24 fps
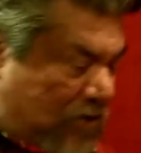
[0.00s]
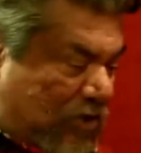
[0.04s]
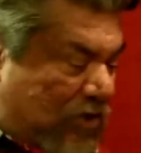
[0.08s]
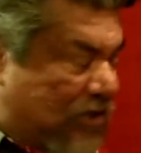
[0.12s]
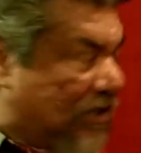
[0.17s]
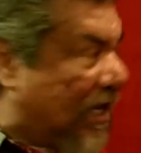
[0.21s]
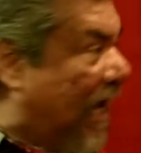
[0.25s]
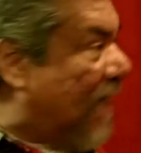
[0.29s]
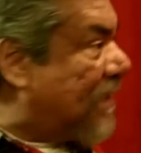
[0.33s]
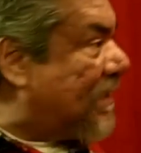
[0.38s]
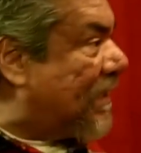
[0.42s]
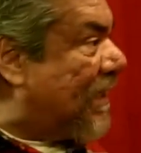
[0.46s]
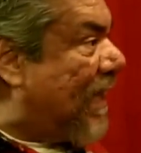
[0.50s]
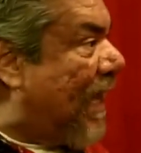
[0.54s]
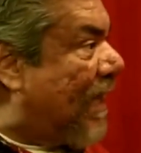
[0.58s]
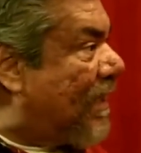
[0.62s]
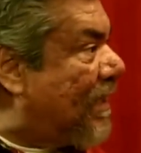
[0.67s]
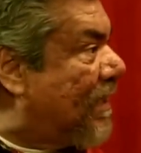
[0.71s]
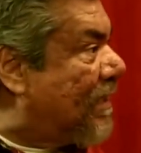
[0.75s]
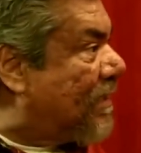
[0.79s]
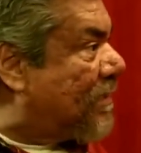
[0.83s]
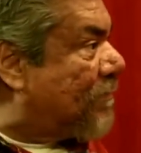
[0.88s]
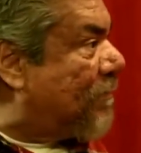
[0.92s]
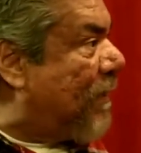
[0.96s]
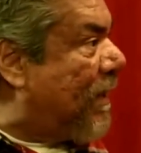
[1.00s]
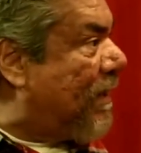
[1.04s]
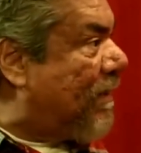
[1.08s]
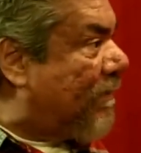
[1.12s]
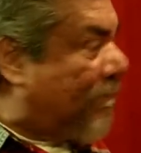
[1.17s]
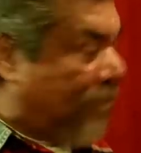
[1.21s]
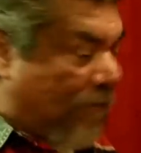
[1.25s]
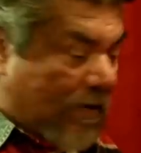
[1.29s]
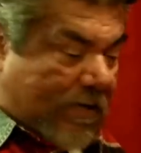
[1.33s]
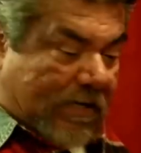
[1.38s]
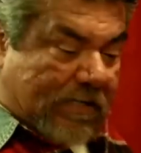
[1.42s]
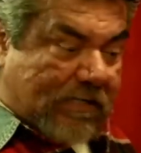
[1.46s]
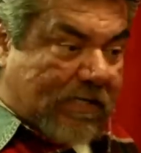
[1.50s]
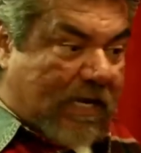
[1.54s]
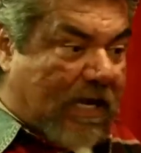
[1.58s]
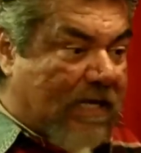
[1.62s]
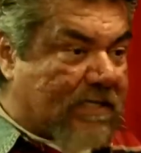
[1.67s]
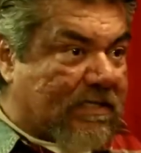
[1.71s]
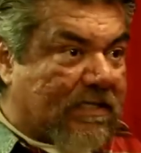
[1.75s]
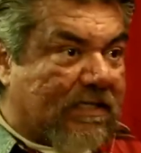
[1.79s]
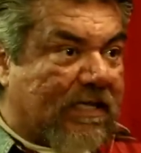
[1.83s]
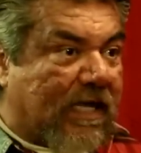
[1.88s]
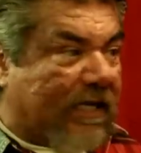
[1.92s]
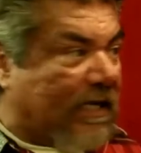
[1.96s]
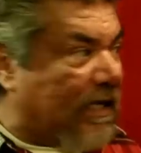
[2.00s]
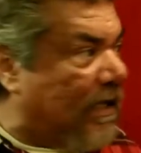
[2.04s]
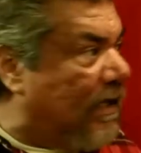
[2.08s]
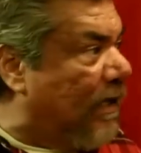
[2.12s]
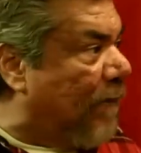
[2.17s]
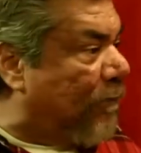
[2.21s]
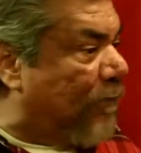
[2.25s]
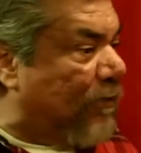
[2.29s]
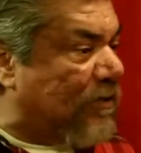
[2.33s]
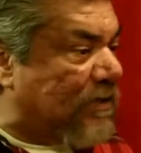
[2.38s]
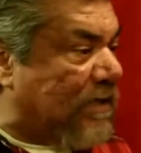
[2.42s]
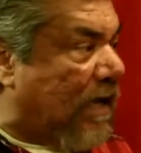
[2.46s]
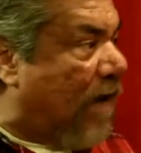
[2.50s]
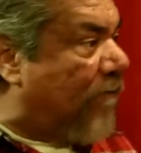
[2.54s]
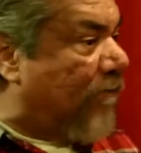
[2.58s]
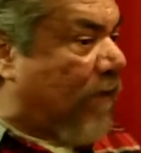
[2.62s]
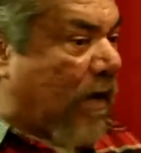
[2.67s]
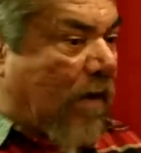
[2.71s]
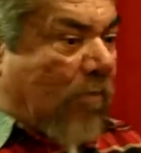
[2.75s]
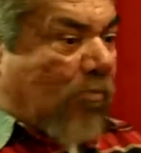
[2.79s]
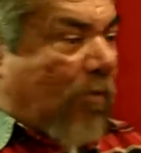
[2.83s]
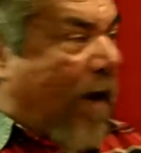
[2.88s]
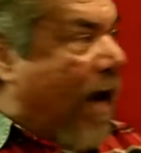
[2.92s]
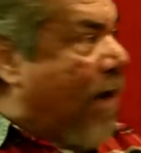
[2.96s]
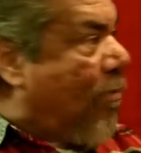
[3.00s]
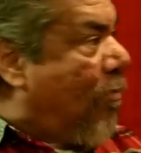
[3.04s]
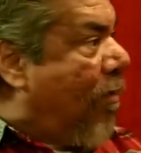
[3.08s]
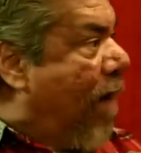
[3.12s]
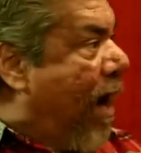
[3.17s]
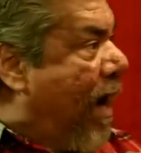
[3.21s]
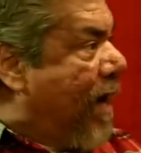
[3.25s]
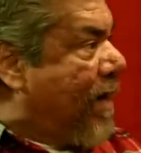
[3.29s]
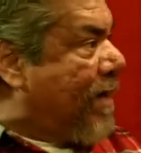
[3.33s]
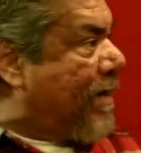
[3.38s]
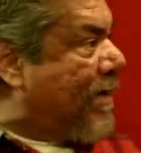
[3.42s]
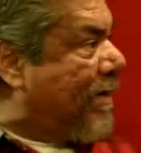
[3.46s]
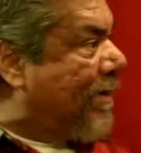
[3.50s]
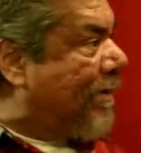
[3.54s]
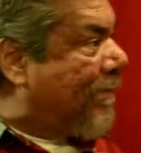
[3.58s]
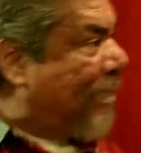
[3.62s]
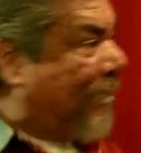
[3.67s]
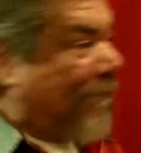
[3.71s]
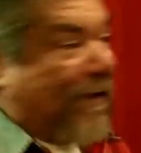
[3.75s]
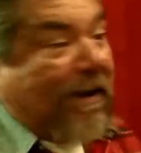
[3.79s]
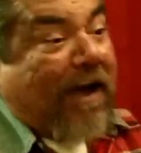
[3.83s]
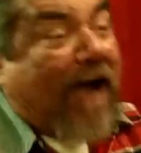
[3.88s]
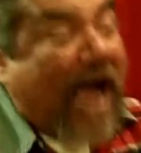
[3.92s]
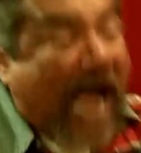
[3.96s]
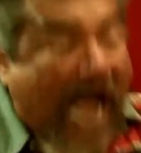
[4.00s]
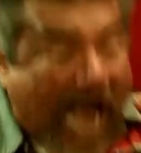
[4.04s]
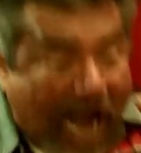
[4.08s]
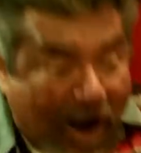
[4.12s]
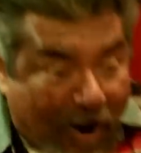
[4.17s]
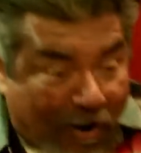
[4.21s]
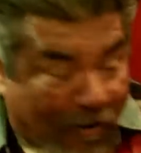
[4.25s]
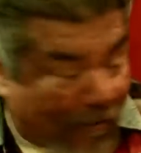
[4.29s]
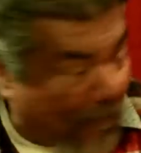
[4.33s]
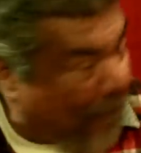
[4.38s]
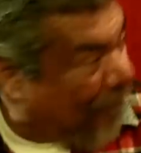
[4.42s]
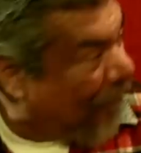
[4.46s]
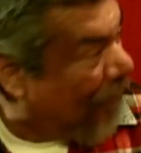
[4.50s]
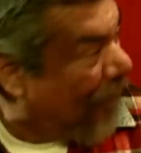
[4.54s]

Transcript: She's dancing like this, man. Fucking dancing like clippers off. I go, what? Ow!